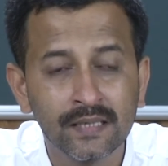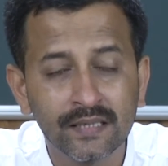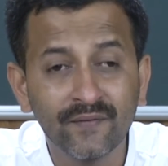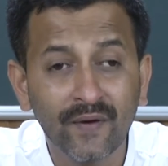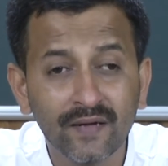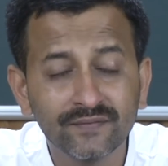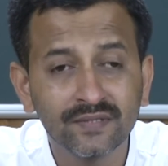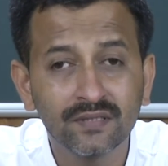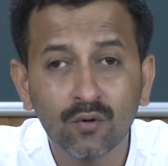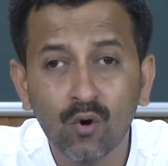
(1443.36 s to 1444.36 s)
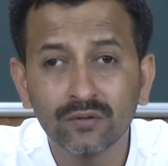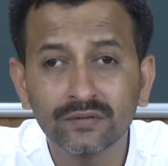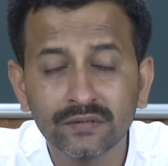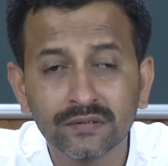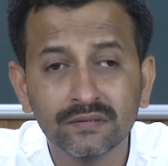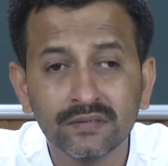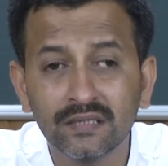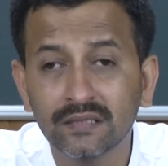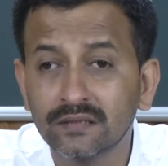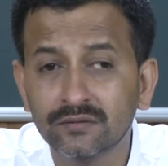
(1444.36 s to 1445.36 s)
If I have seen a ghost,
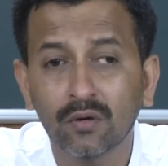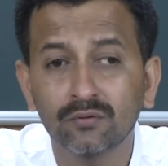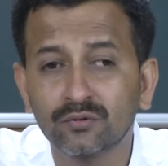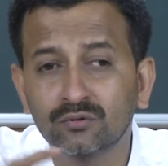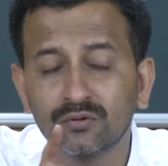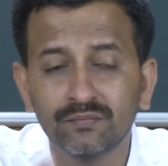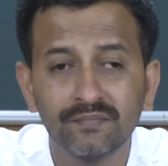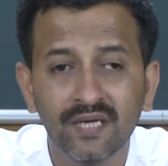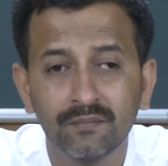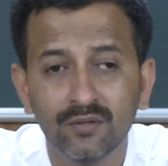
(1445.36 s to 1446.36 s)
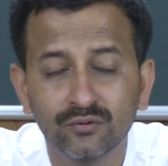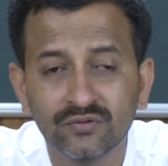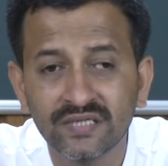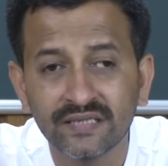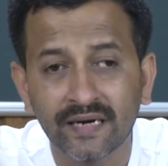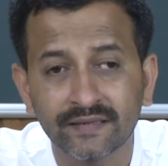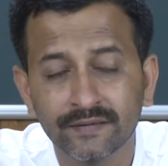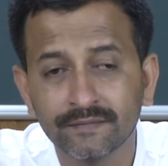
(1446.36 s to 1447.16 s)
then others also should be able to see that.